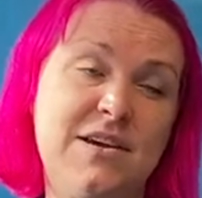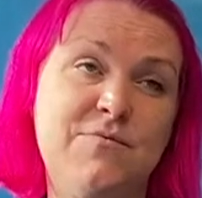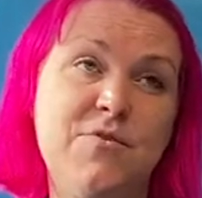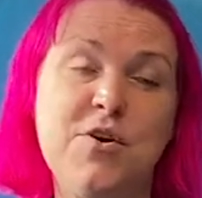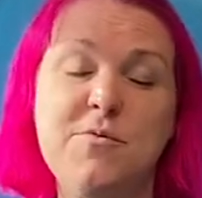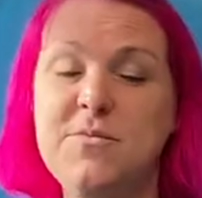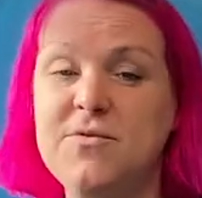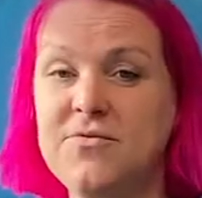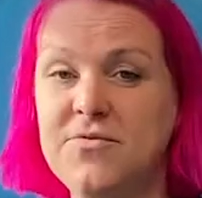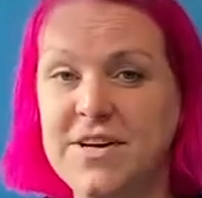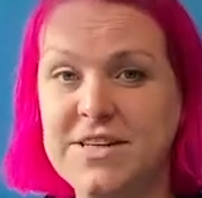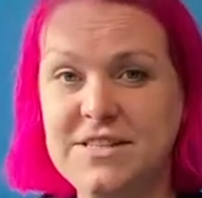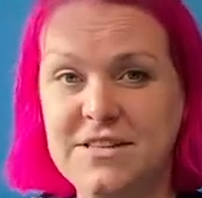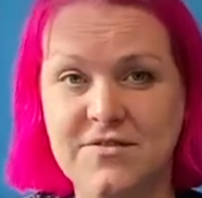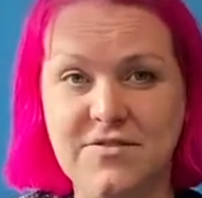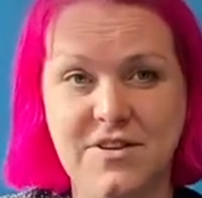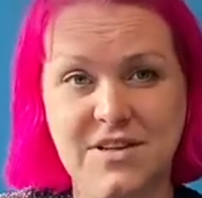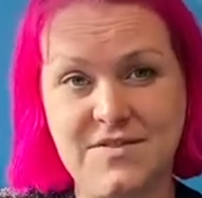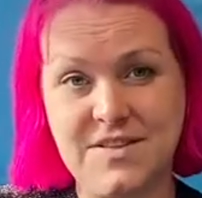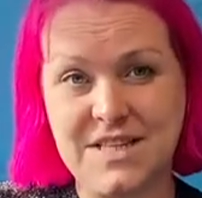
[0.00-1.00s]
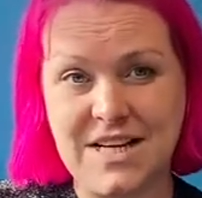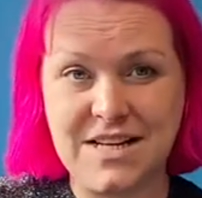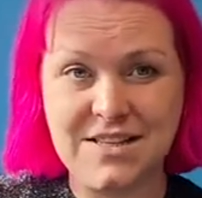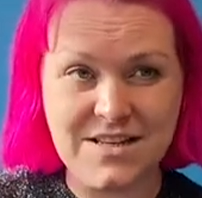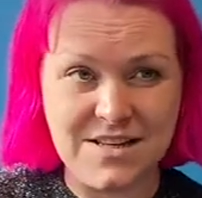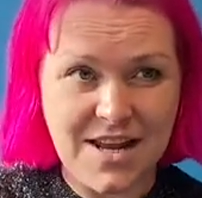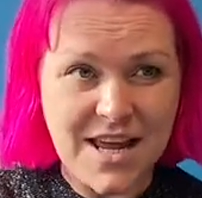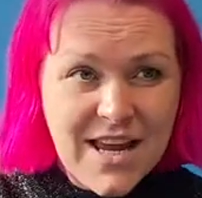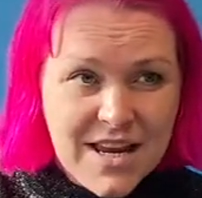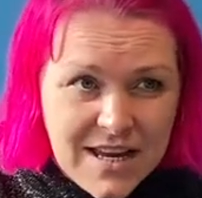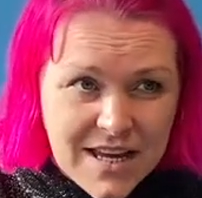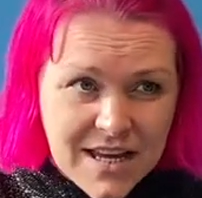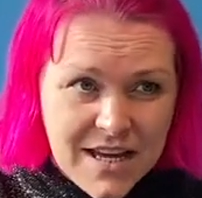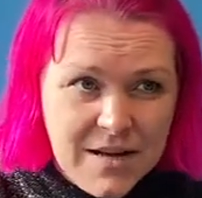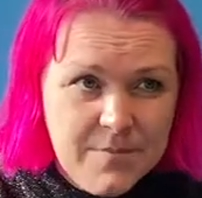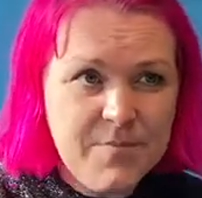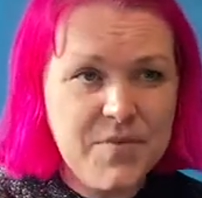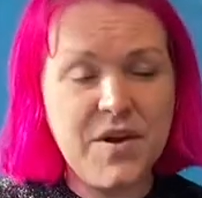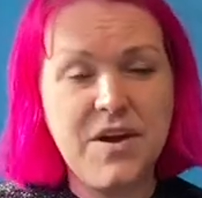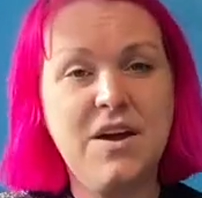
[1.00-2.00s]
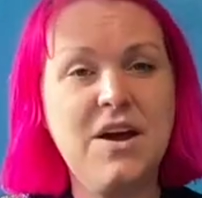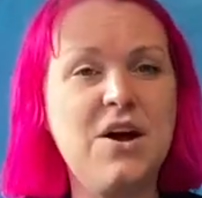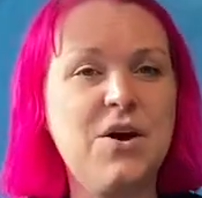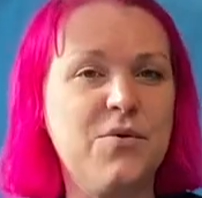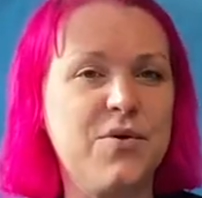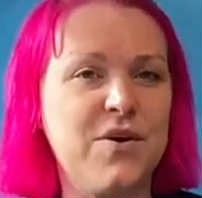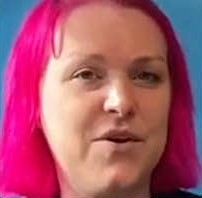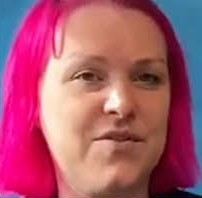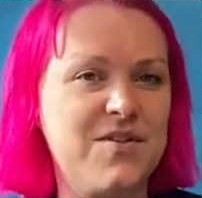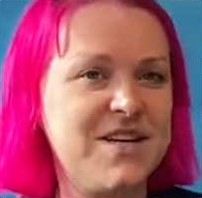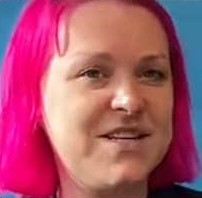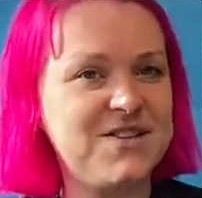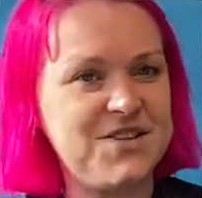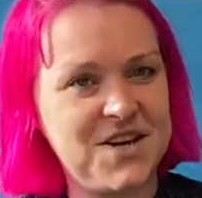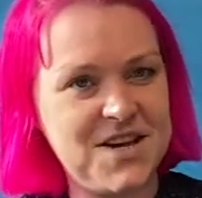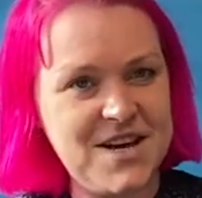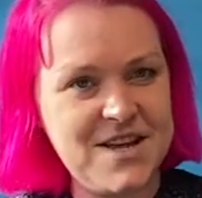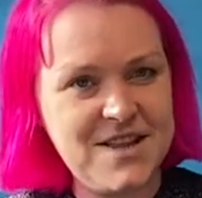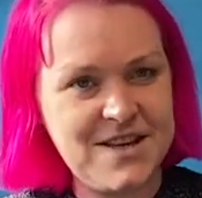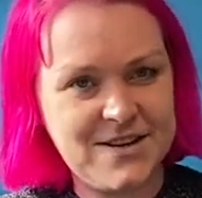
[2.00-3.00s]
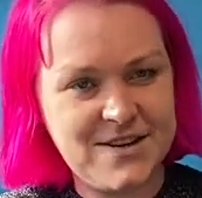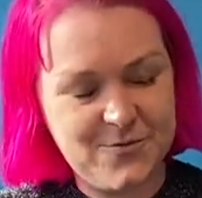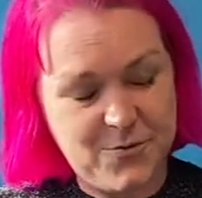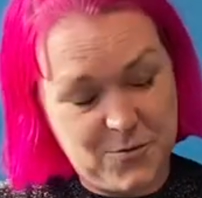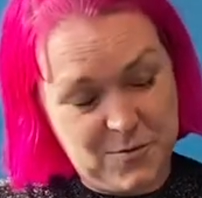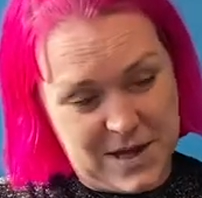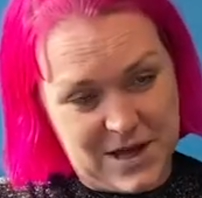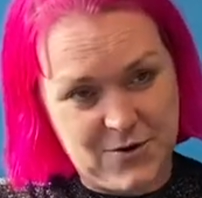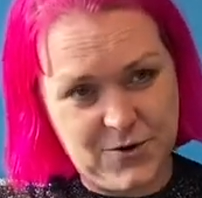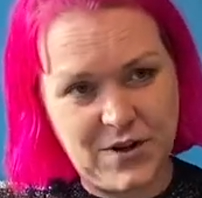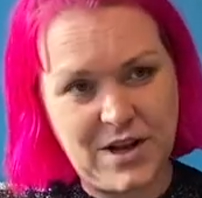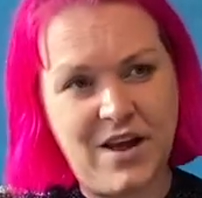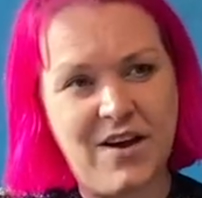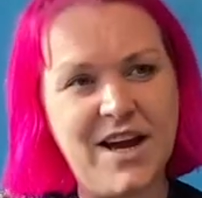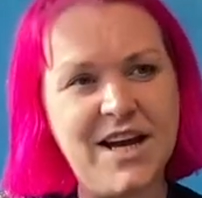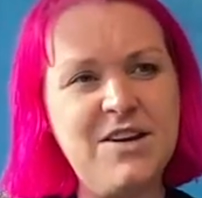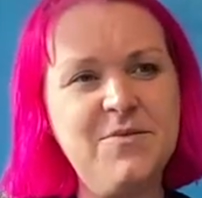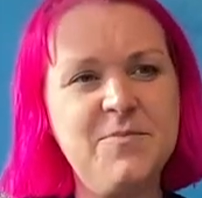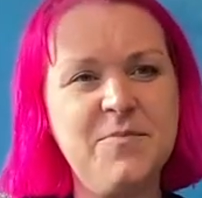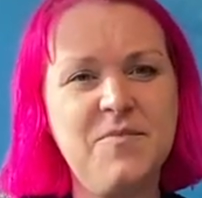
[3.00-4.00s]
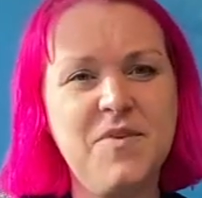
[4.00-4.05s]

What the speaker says: Roman festival of Saturnalia, although this year that will be online.